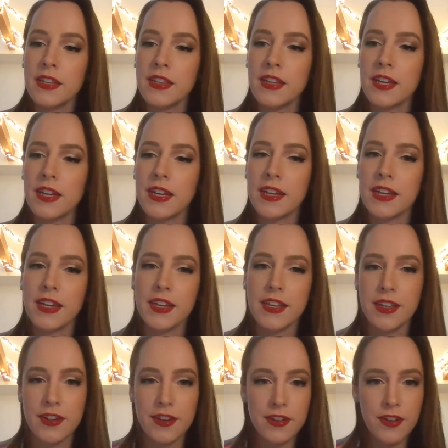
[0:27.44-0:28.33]
like I
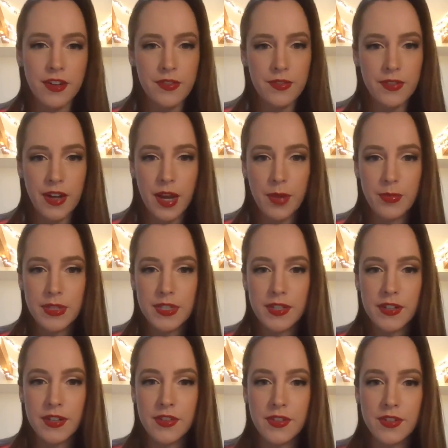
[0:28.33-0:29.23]
hear often happens
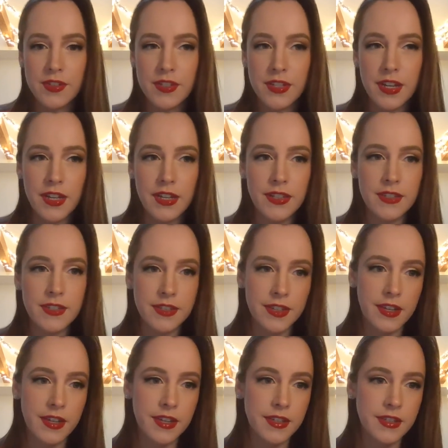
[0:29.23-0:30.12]
on other sites
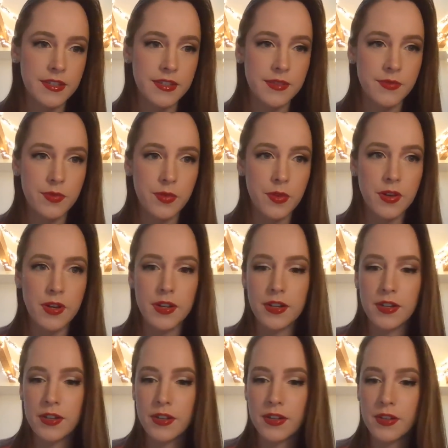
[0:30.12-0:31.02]
like
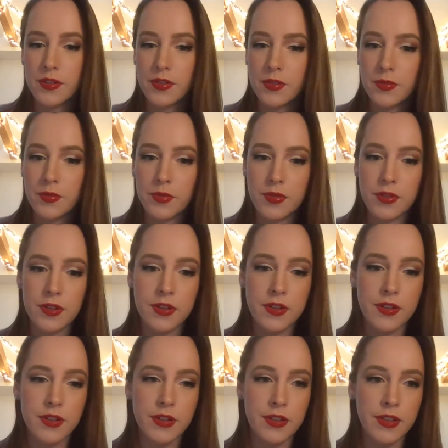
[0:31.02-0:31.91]
Sephora
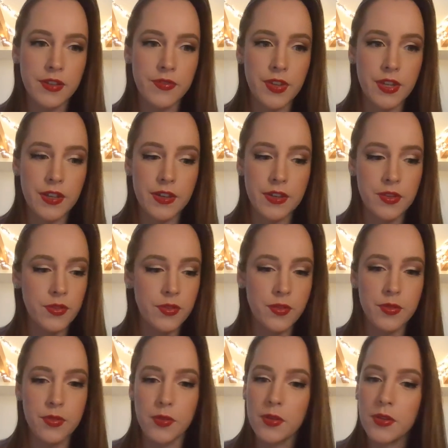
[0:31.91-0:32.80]
or even
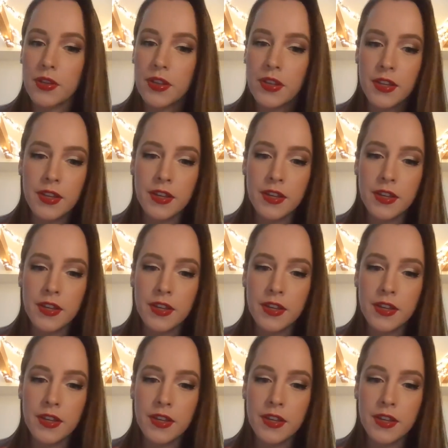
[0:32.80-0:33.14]
Google.